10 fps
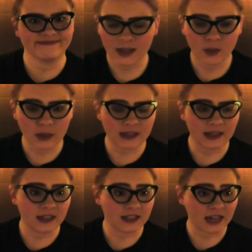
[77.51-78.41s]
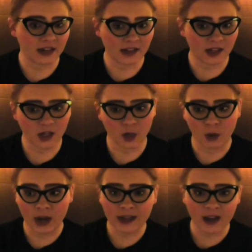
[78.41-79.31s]
Anyways, they decided that, you know,
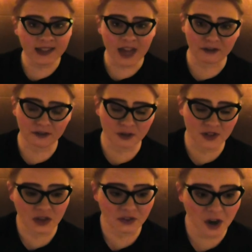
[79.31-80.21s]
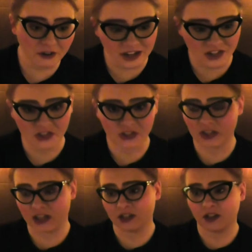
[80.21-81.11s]
why not, after stuffing our faces and,